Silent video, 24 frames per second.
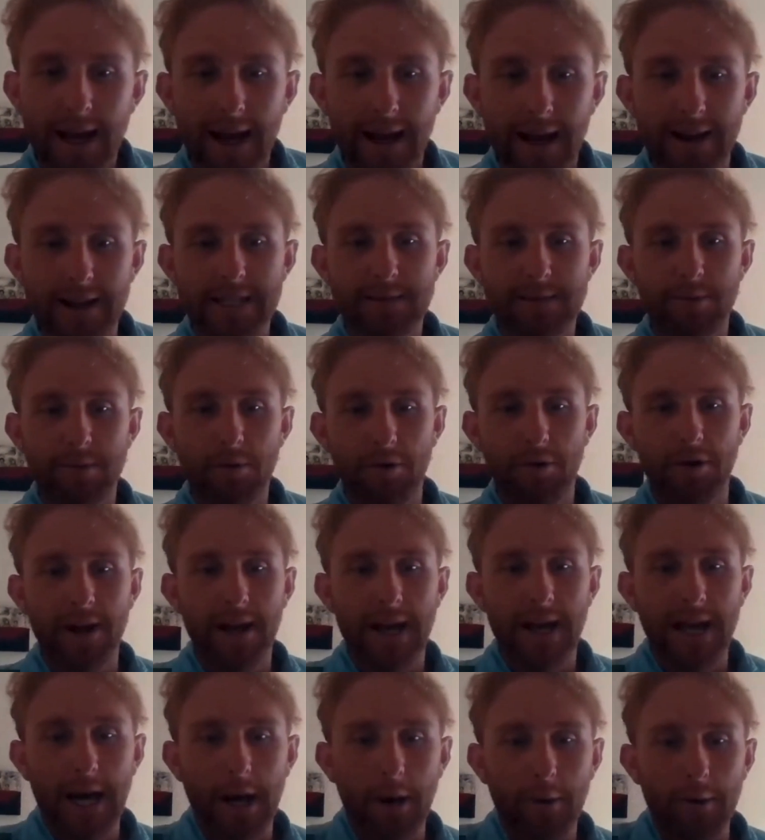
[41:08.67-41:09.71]
and
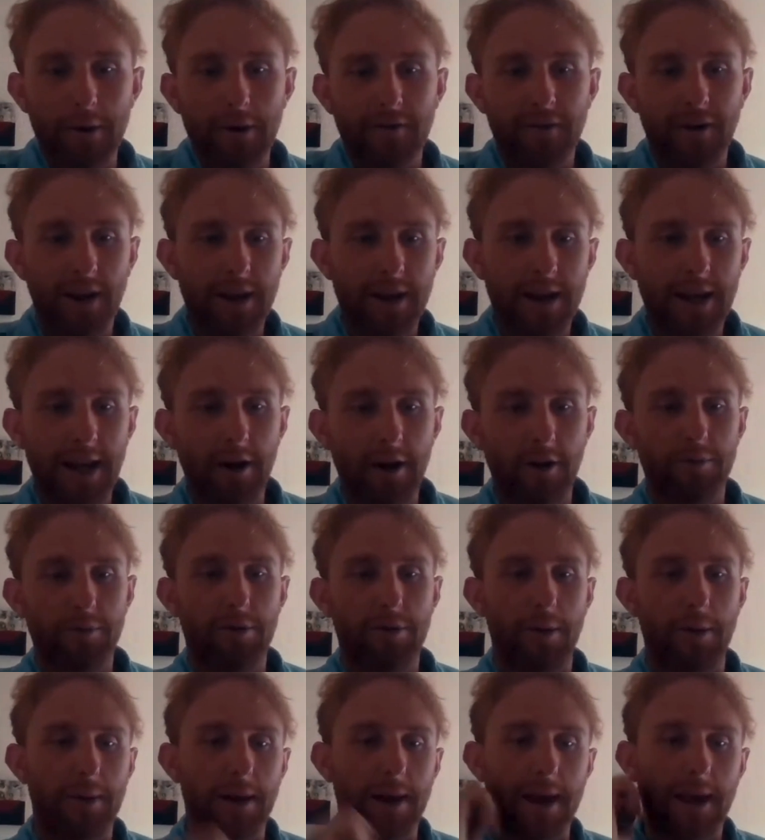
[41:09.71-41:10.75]
exploring how we fund health
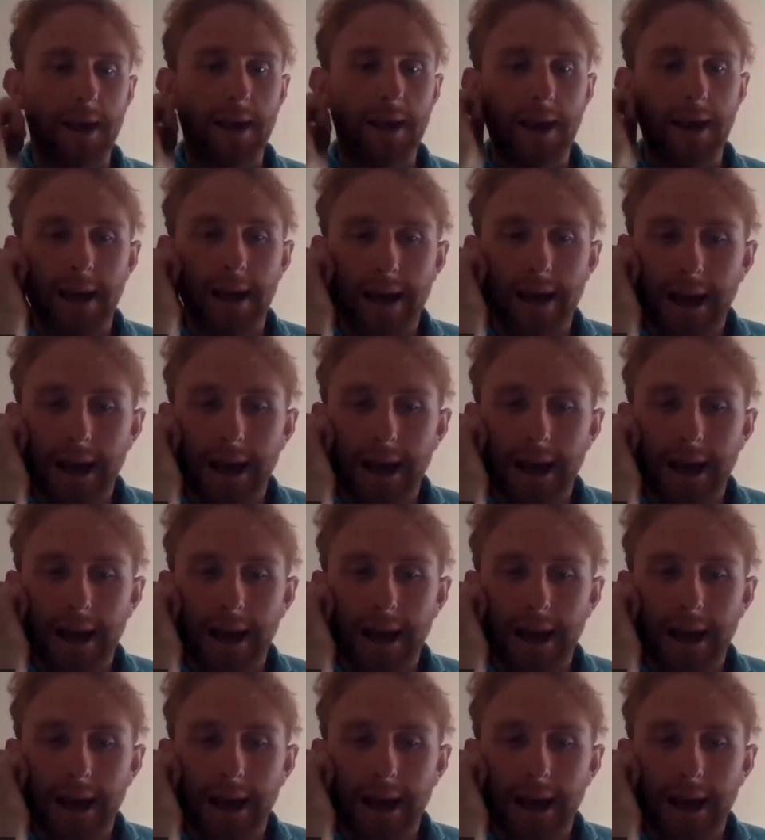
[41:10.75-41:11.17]
properly.